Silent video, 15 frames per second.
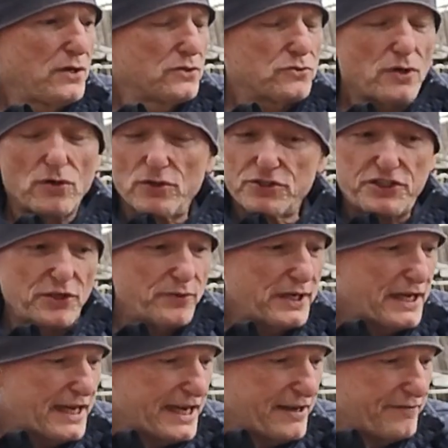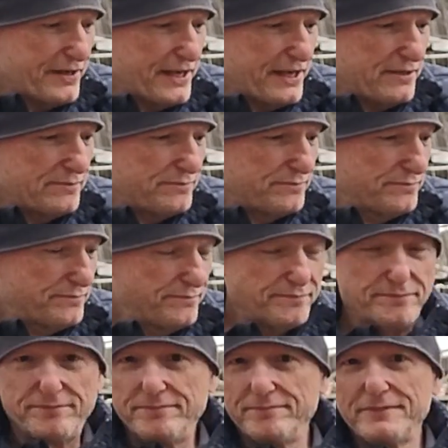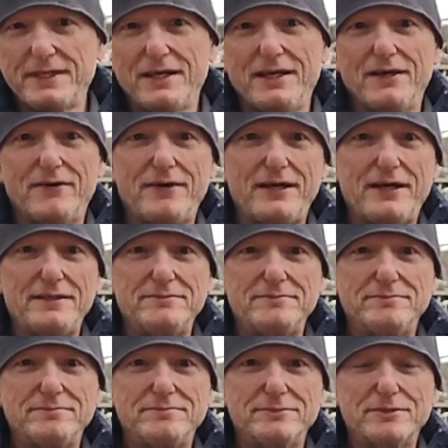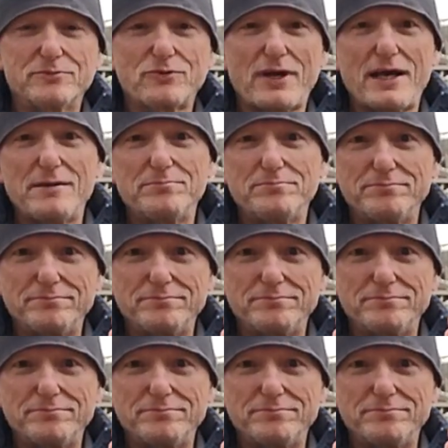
So I'll go see what I have now. All right, subscribe.